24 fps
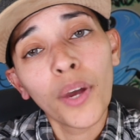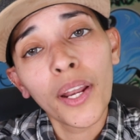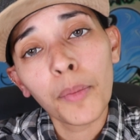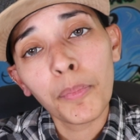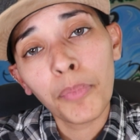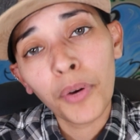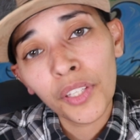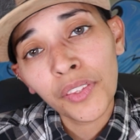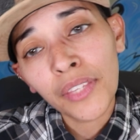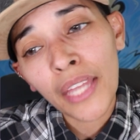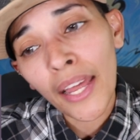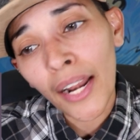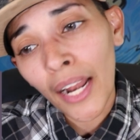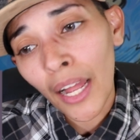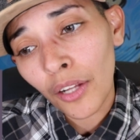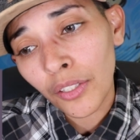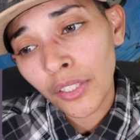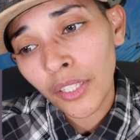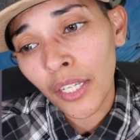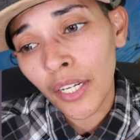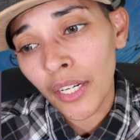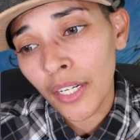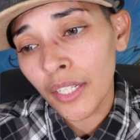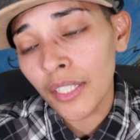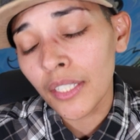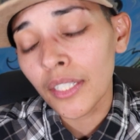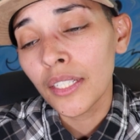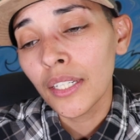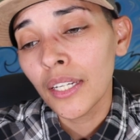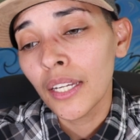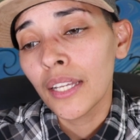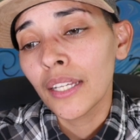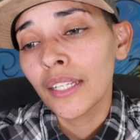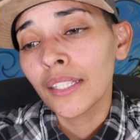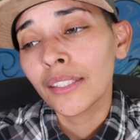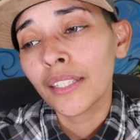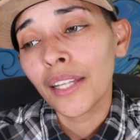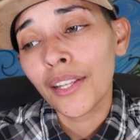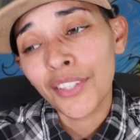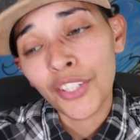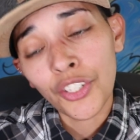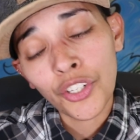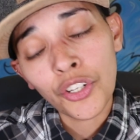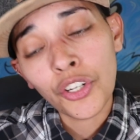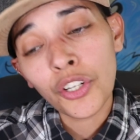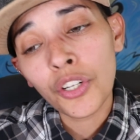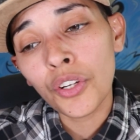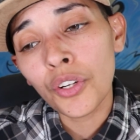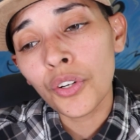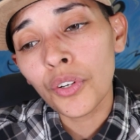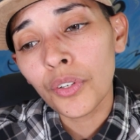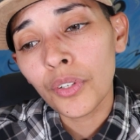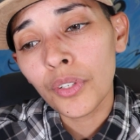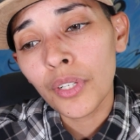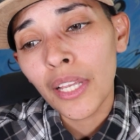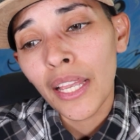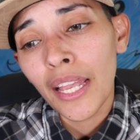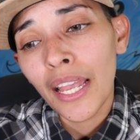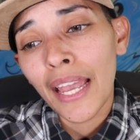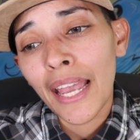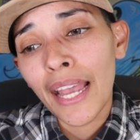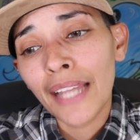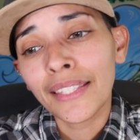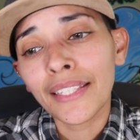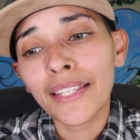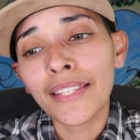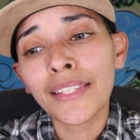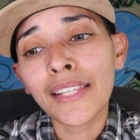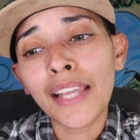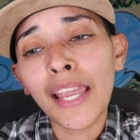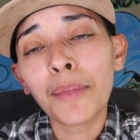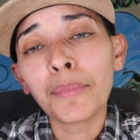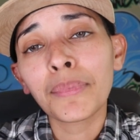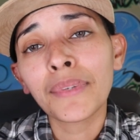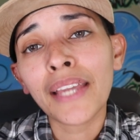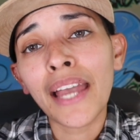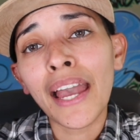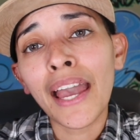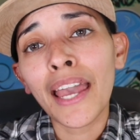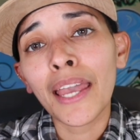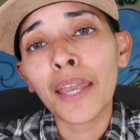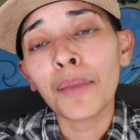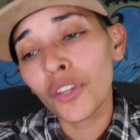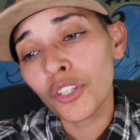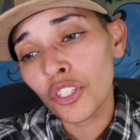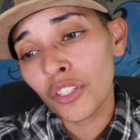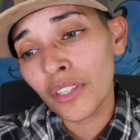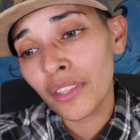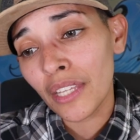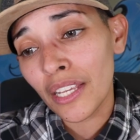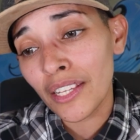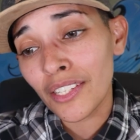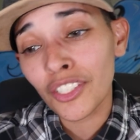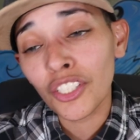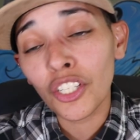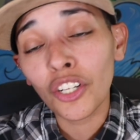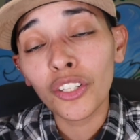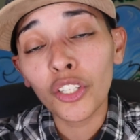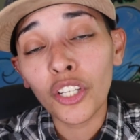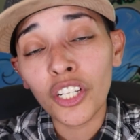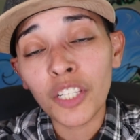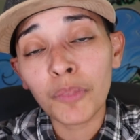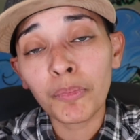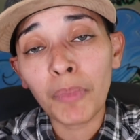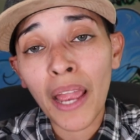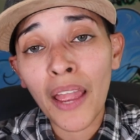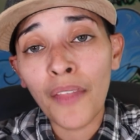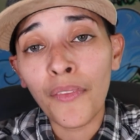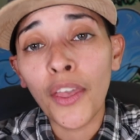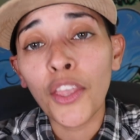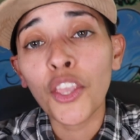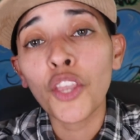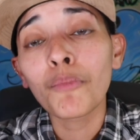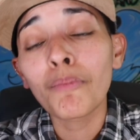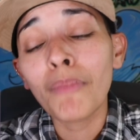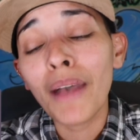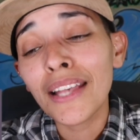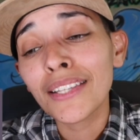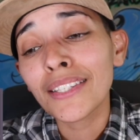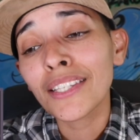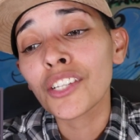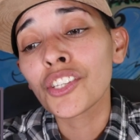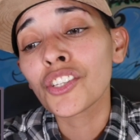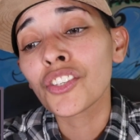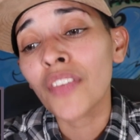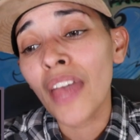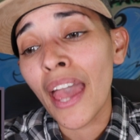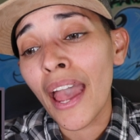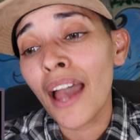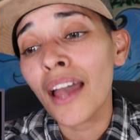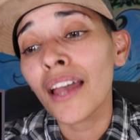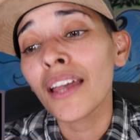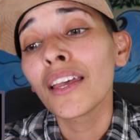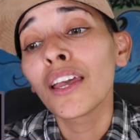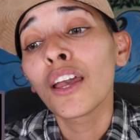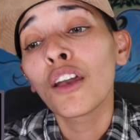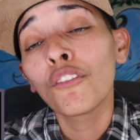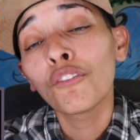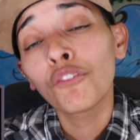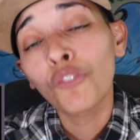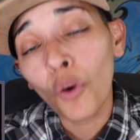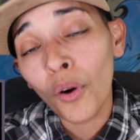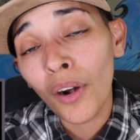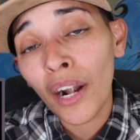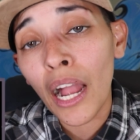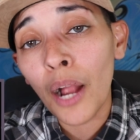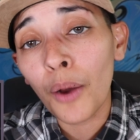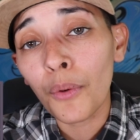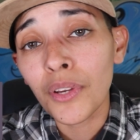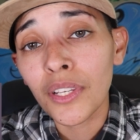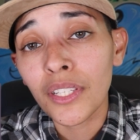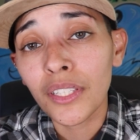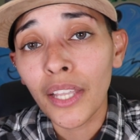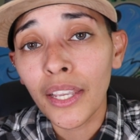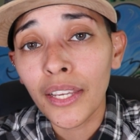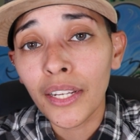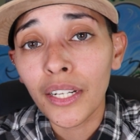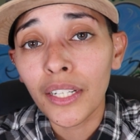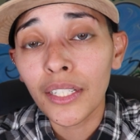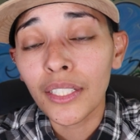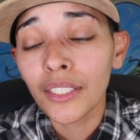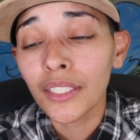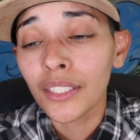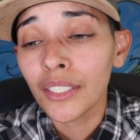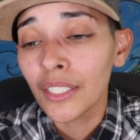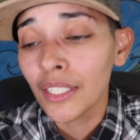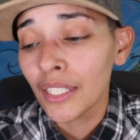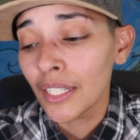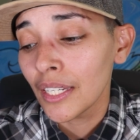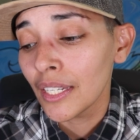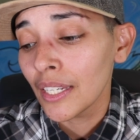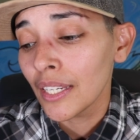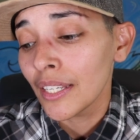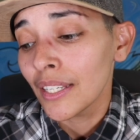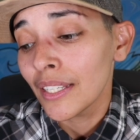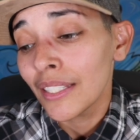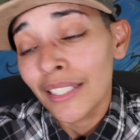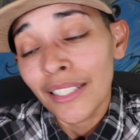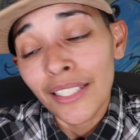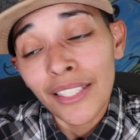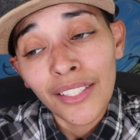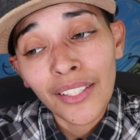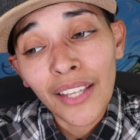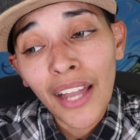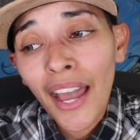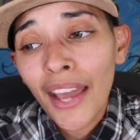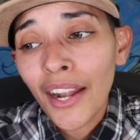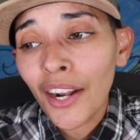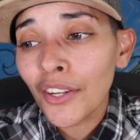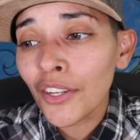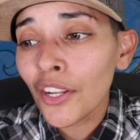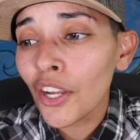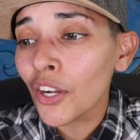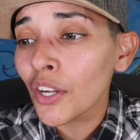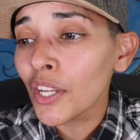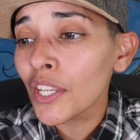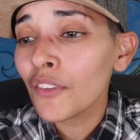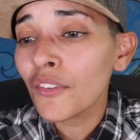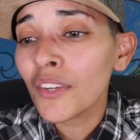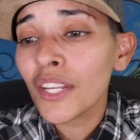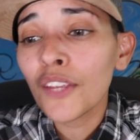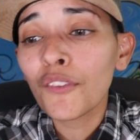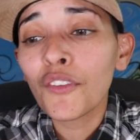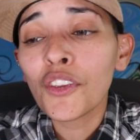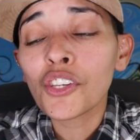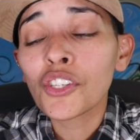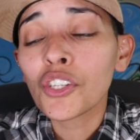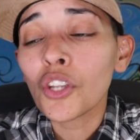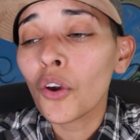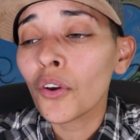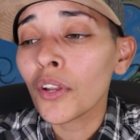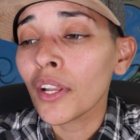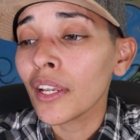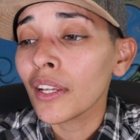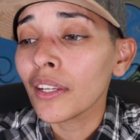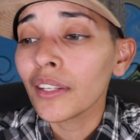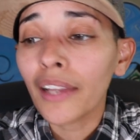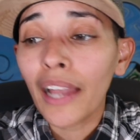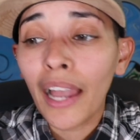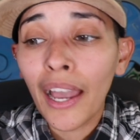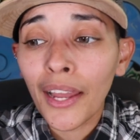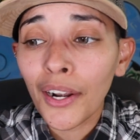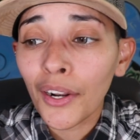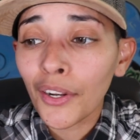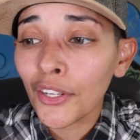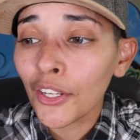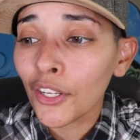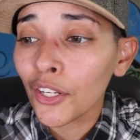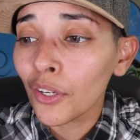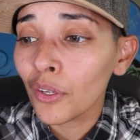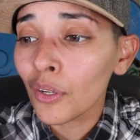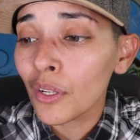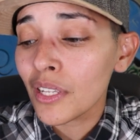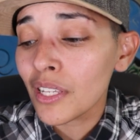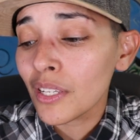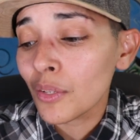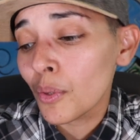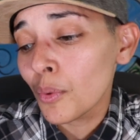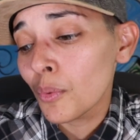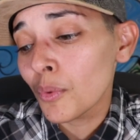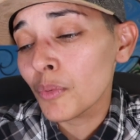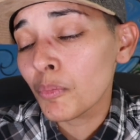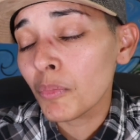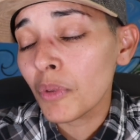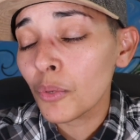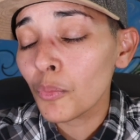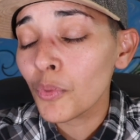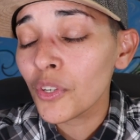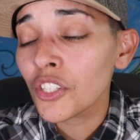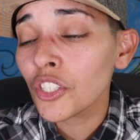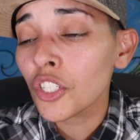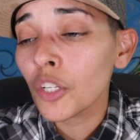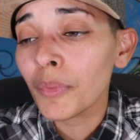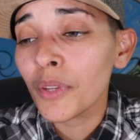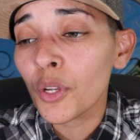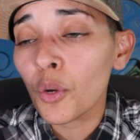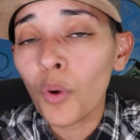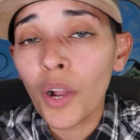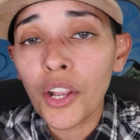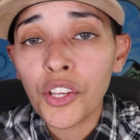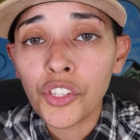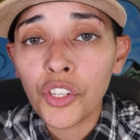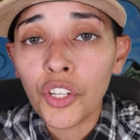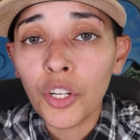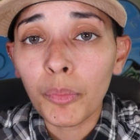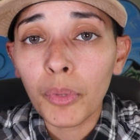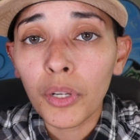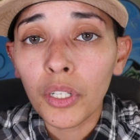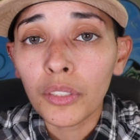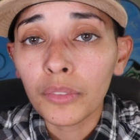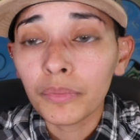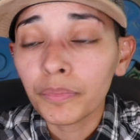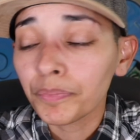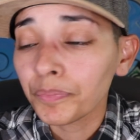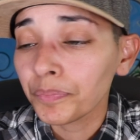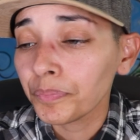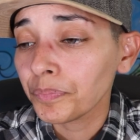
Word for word: want to put that out there. That's true. At the same time, it still looks bad that you messaged that 4 hours later. So I don't know, even if he showed it, I don't know, it would still be questionable.